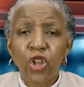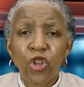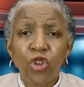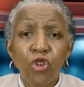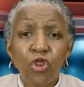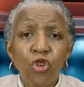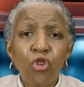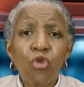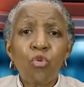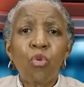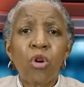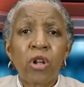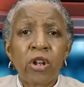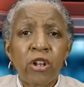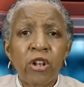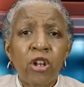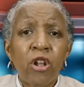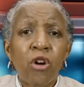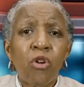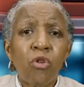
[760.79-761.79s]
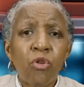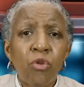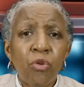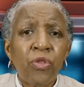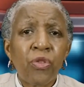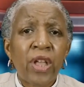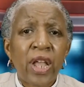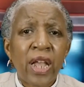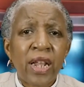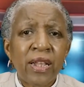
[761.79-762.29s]
You want to know who
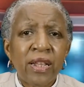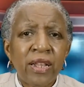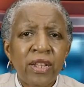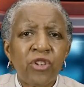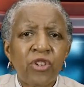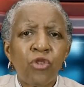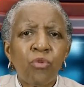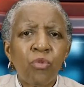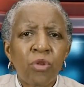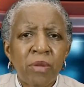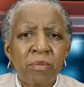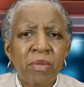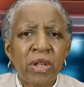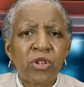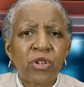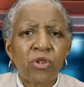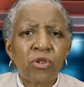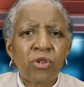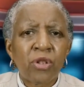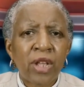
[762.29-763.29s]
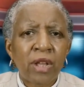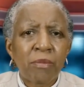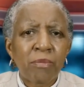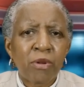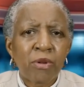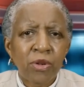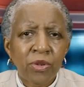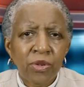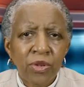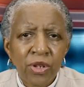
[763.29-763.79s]
that is. You want to make sure that
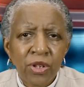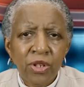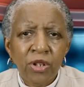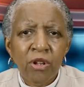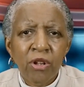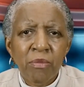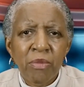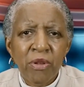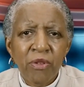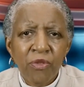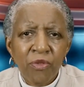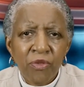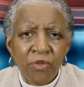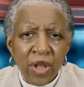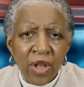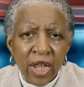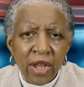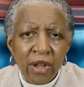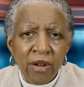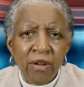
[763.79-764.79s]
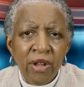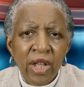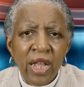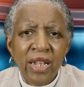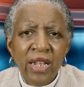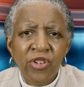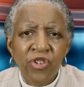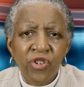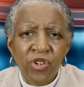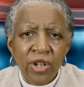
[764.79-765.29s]
person is going to be fair
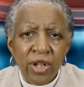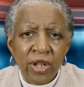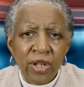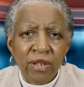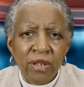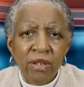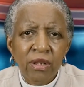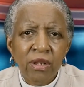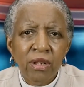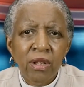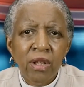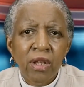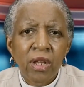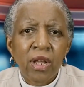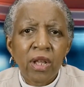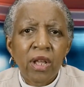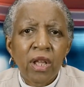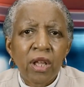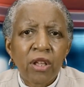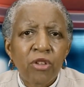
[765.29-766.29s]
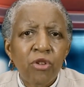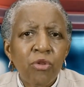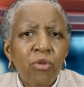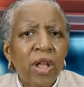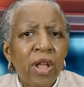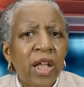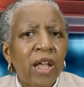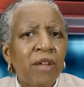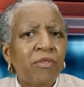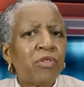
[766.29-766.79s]
and just. You
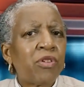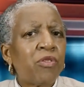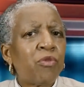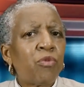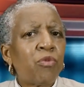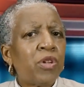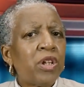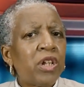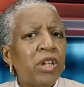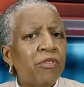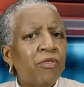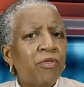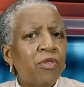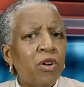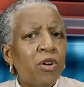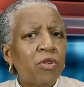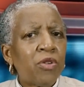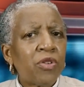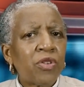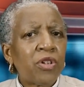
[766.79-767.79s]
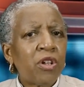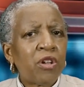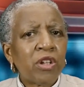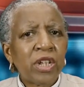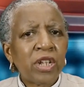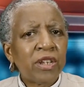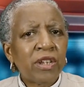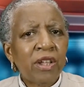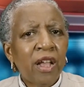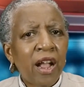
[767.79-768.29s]
have to really focus. Don't
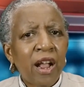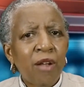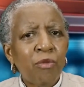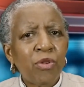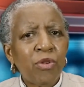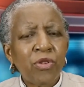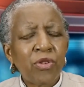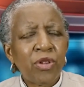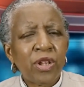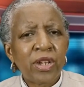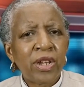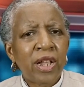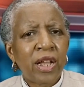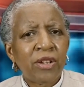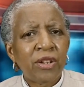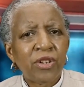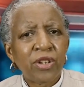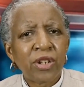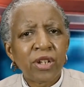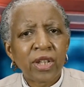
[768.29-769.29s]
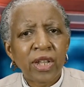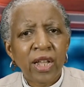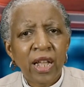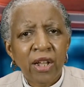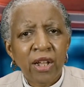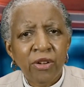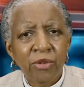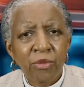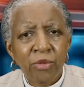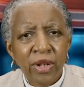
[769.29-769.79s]
get tired when you get down to the
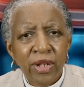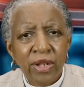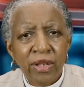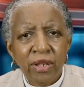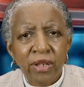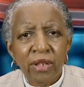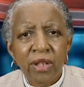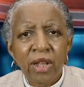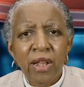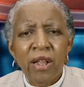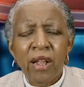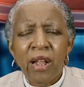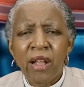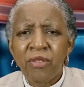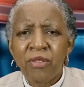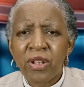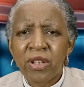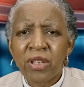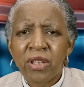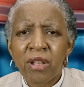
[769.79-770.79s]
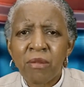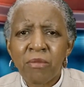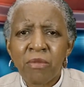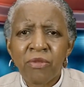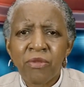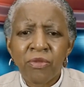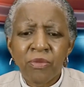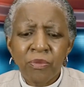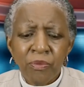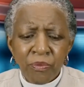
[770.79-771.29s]
county races. And then some
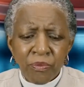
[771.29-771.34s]
of